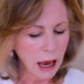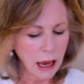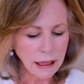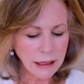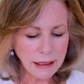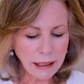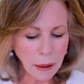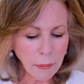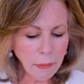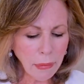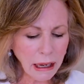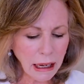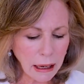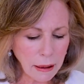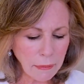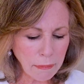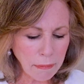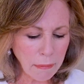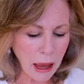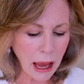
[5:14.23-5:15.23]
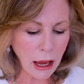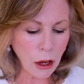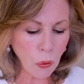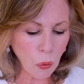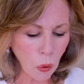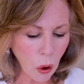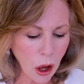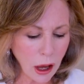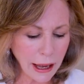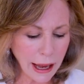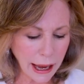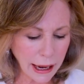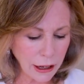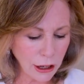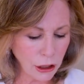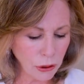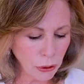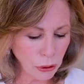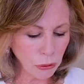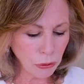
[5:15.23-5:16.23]
Somebody may want a
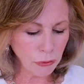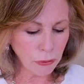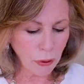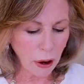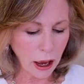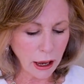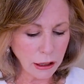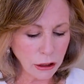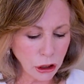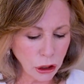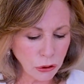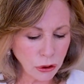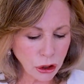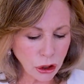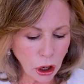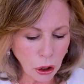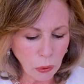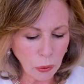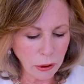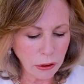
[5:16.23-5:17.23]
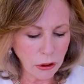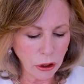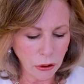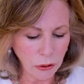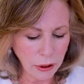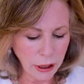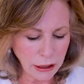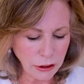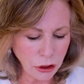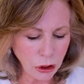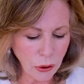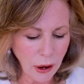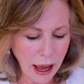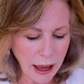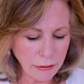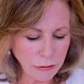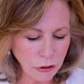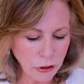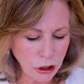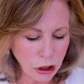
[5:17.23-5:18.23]
new new start with you because you
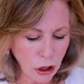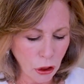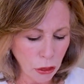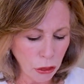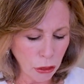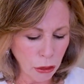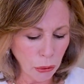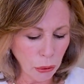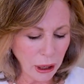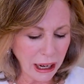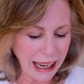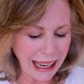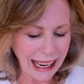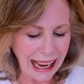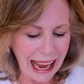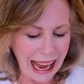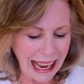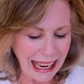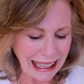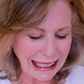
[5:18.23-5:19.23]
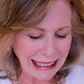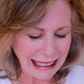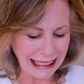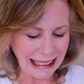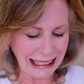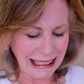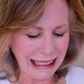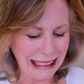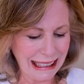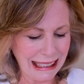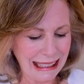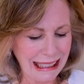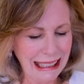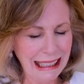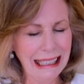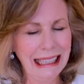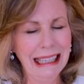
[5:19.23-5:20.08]
have three aces